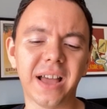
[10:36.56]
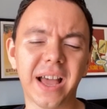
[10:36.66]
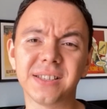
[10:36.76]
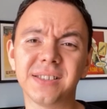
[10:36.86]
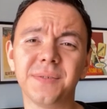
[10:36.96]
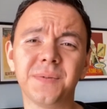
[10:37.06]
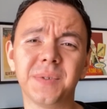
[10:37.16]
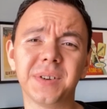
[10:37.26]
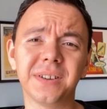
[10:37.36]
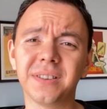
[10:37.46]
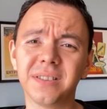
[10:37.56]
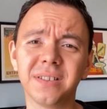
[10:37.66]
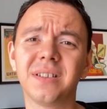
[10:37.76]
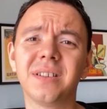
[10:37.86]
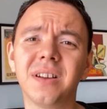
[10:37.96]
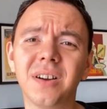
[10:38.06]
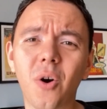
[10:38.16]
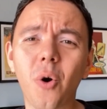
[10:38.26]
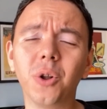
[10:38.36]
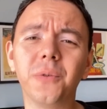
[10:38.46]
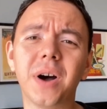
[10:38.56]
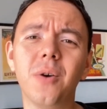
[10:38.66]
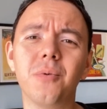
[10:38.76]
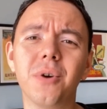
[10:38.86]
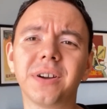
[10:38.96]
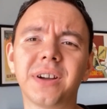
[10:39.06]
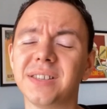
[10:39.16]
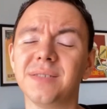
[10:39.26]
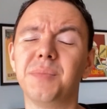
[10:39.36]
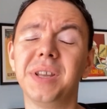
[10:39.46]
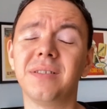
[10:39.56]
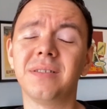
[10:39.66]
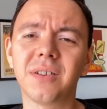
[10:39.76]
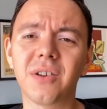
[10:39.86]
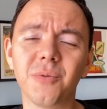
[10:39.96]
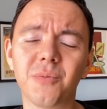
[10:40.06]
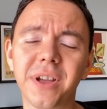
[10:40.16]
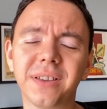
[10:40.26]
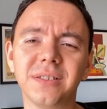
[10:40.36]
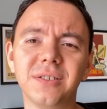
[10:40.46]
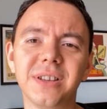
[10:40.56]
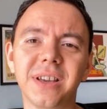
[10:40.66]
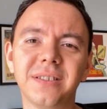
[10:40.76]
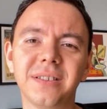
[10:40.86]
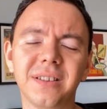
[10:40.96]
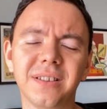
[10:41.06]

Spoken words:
as if all of our work hasn't been groundbreaking to date?